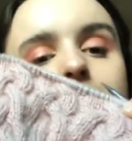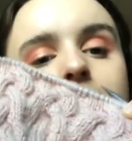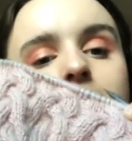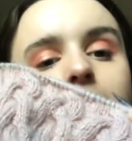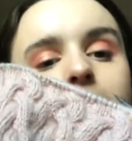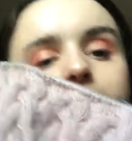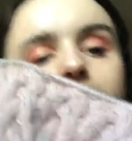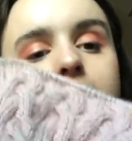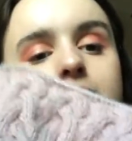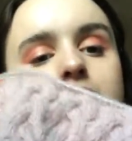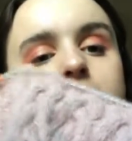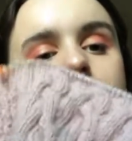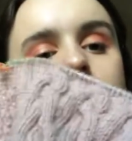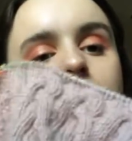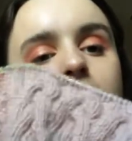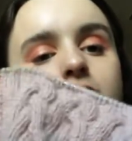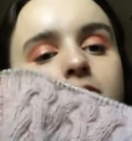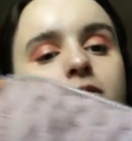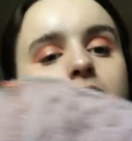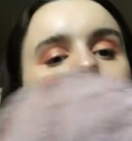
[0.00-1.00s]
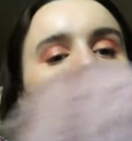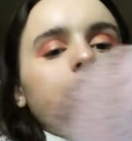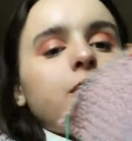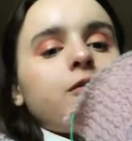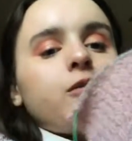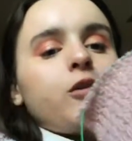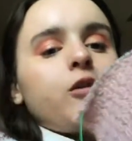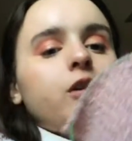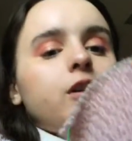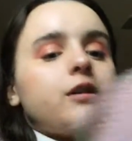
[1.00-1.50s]
Netflix show, Young
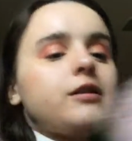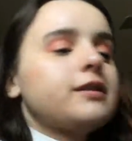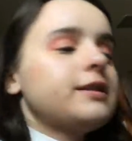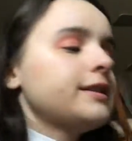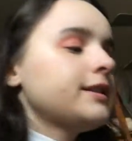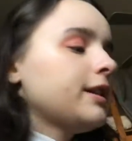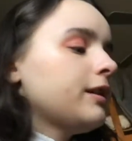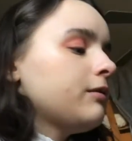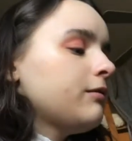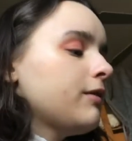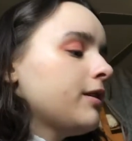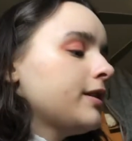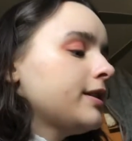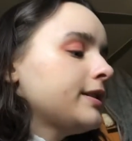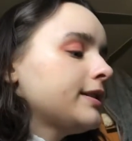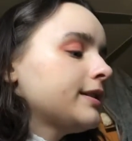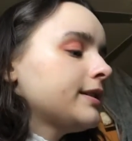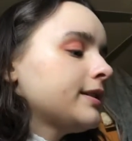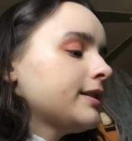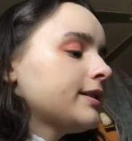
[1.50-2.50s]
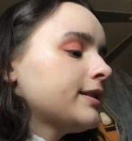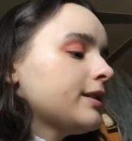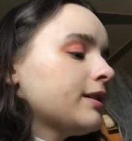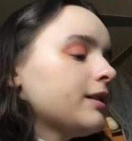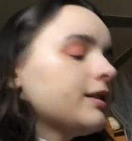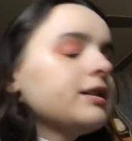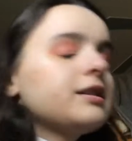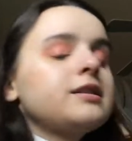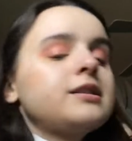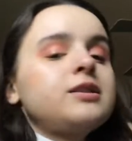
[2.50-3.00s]
Royals. It was
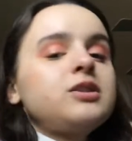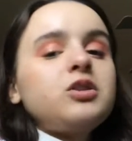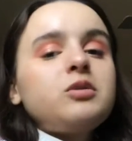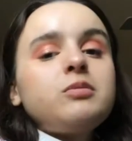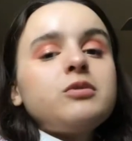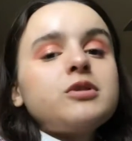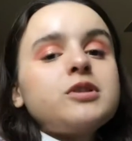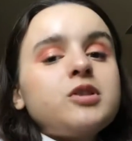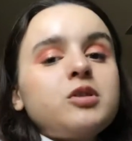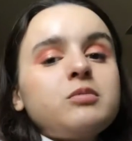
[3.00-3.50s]
super